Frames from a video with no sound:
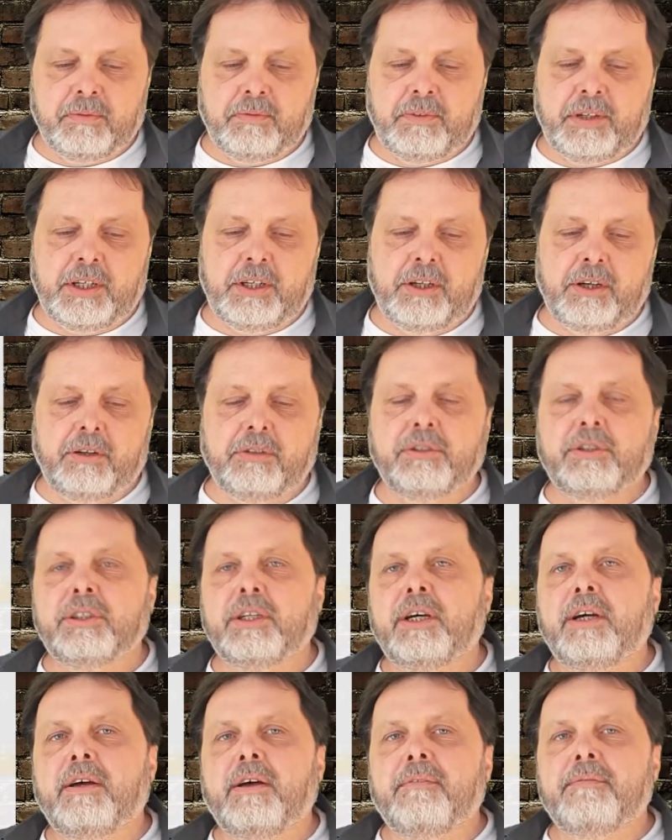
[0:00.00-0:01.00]
videos.
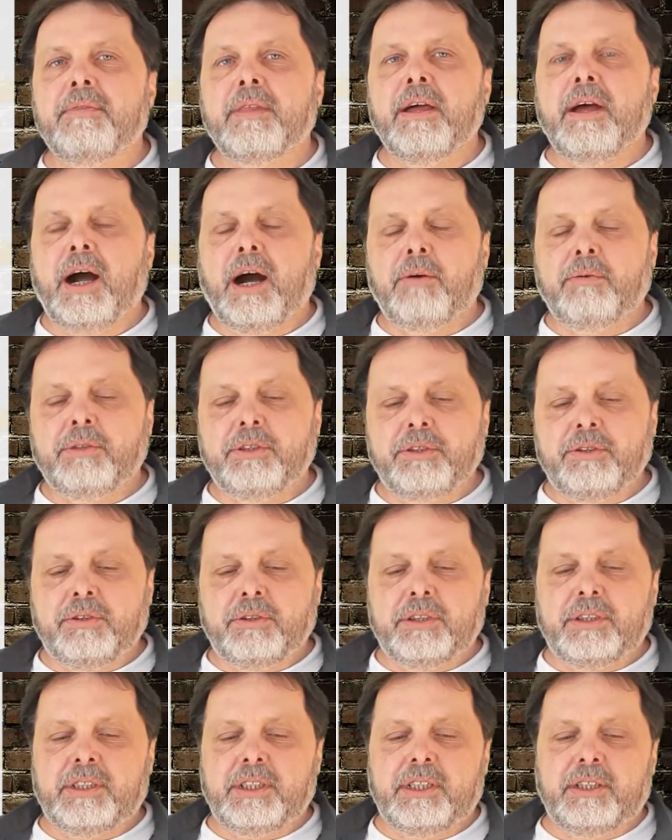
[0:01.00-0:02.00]
I will
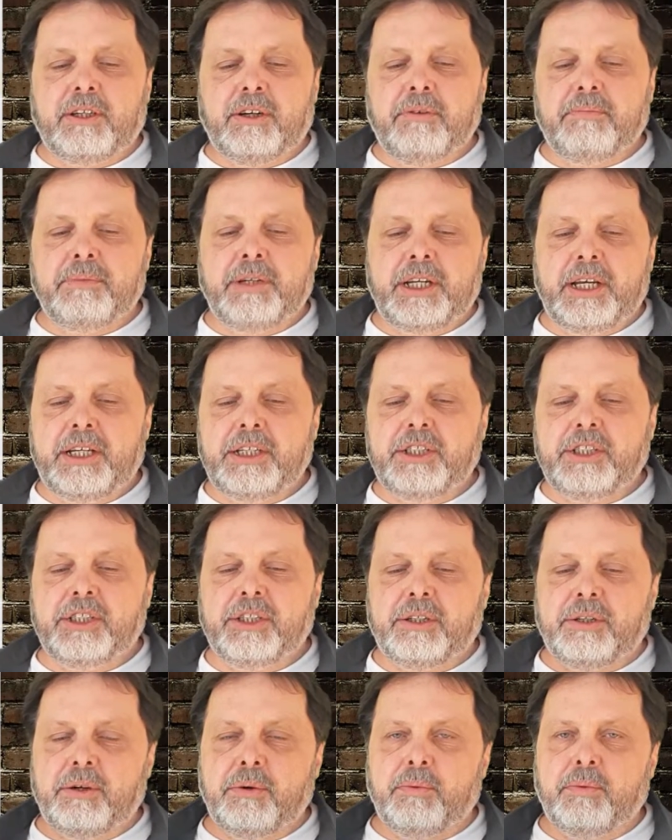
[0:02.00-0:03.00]
use it in
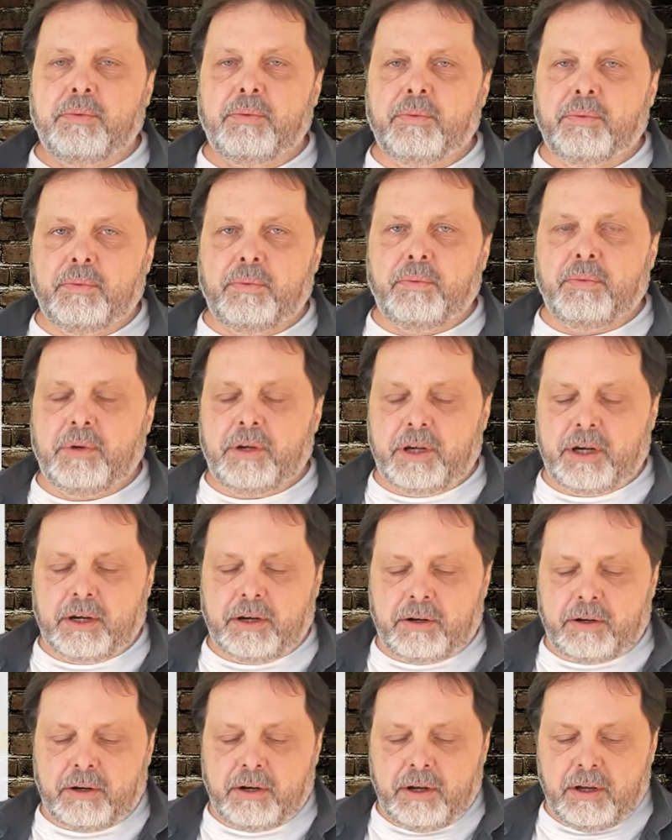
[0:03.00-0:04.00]
combination
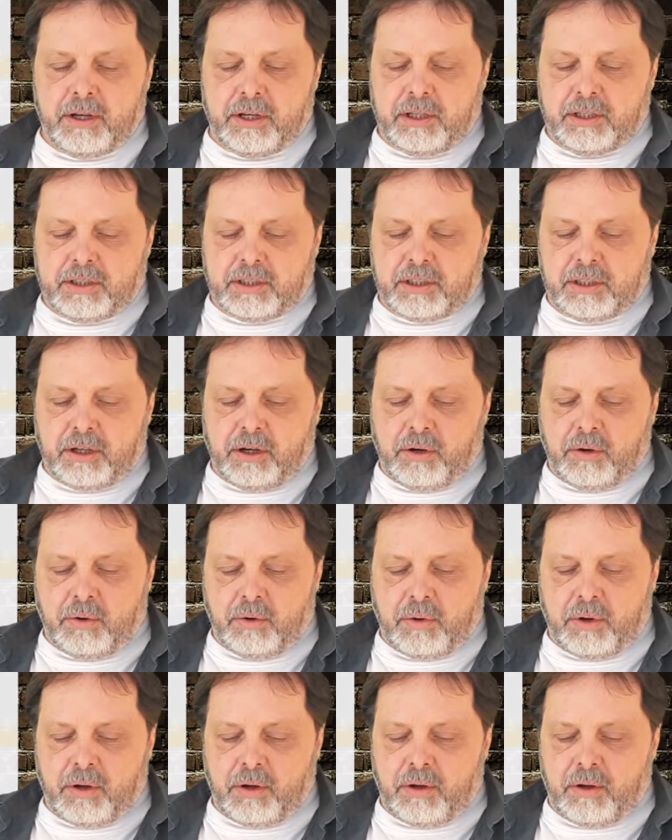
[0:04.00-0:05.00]
here.
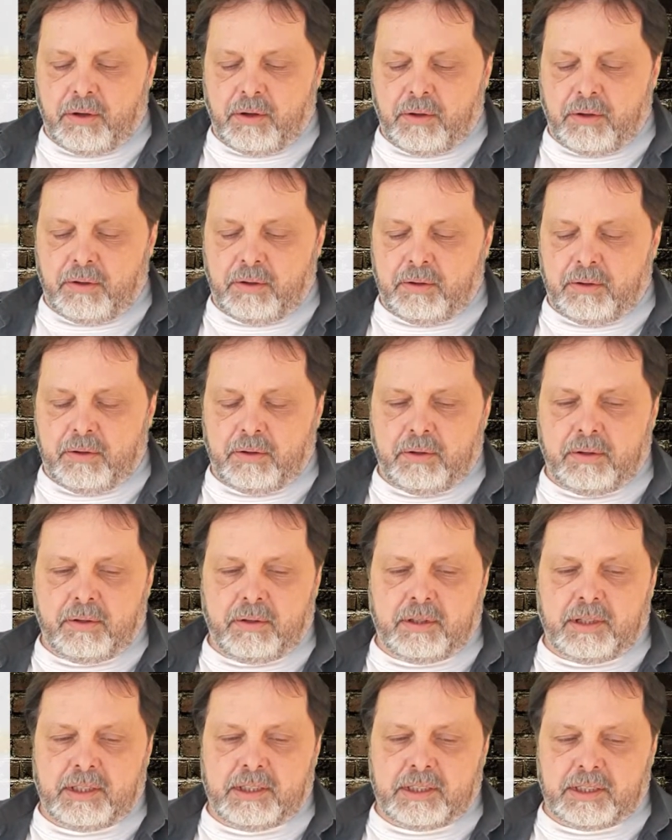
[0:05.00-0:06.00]
So
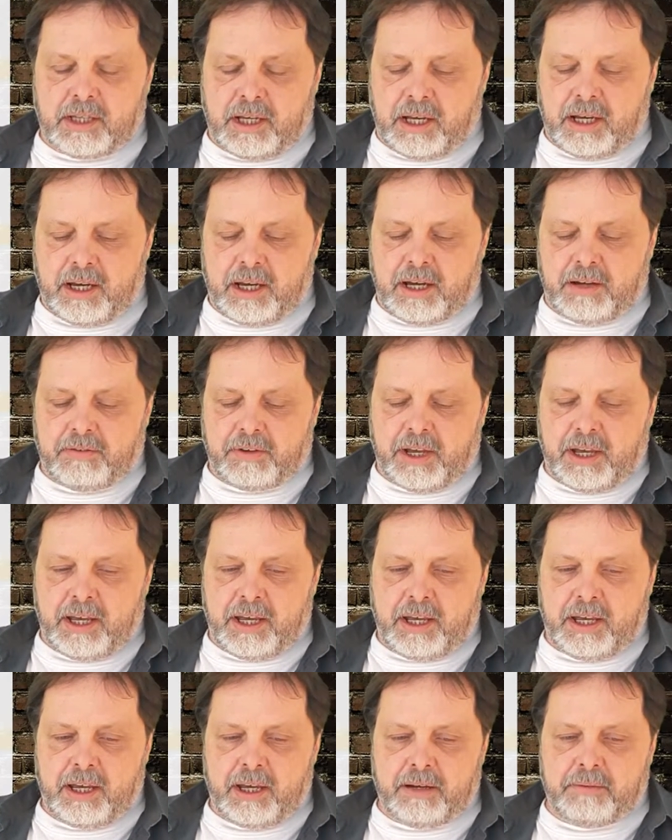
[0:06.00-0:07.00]
let's say I have
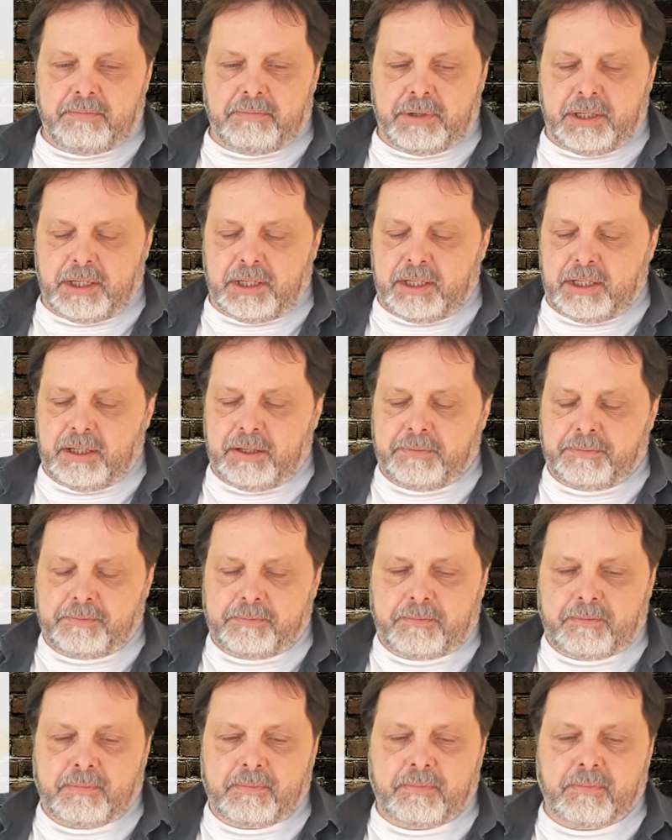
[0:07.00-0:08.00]
A and B,
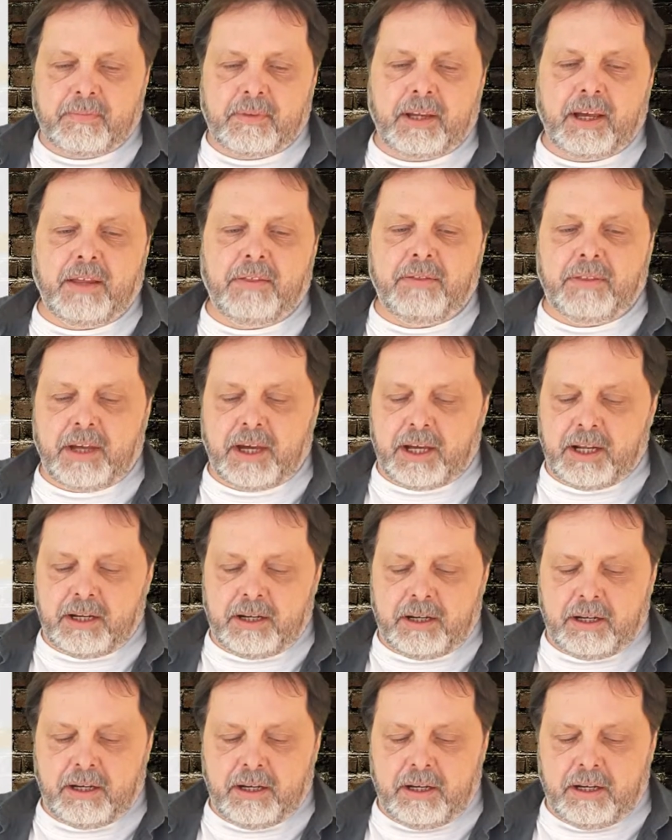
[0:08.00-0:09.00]
and
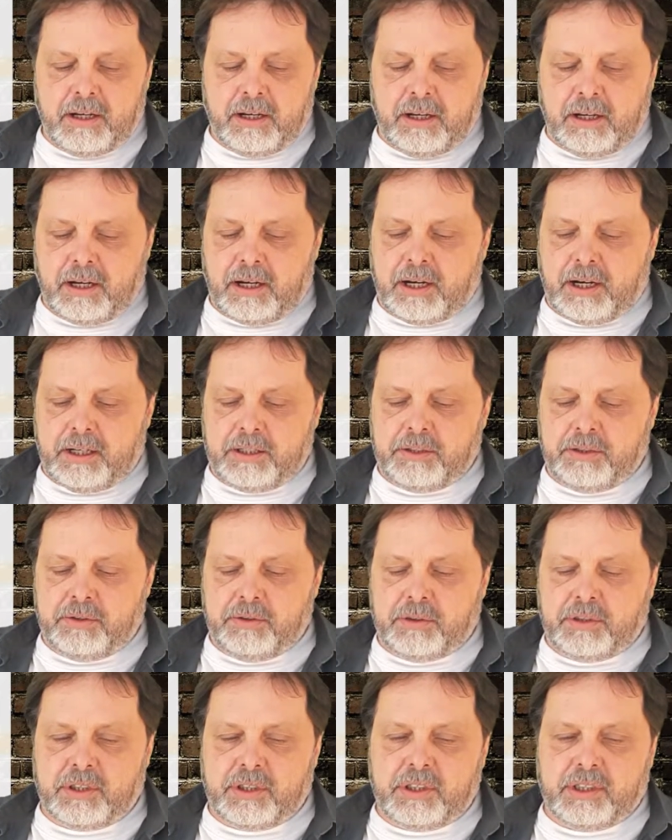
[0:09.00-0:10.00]
then I
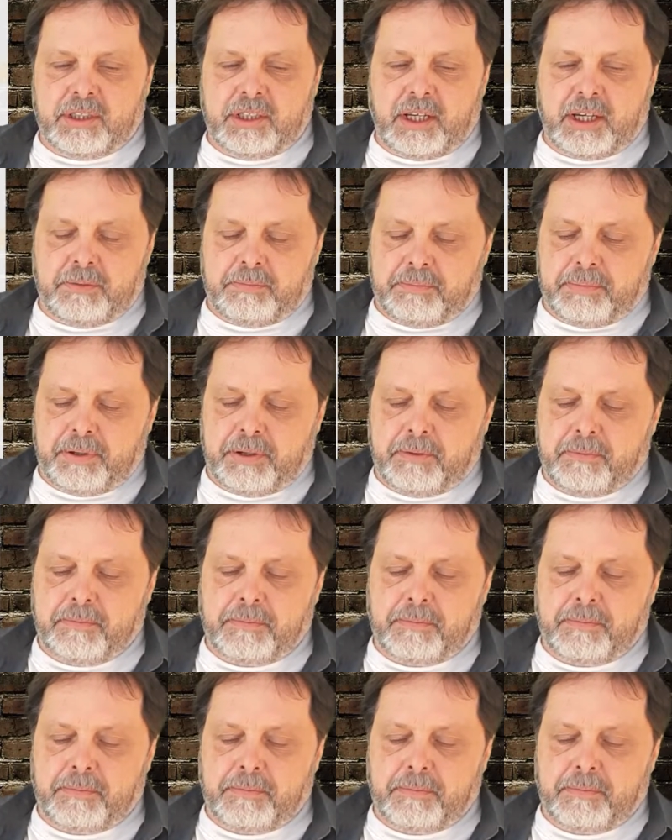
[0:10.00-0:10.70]
use zip,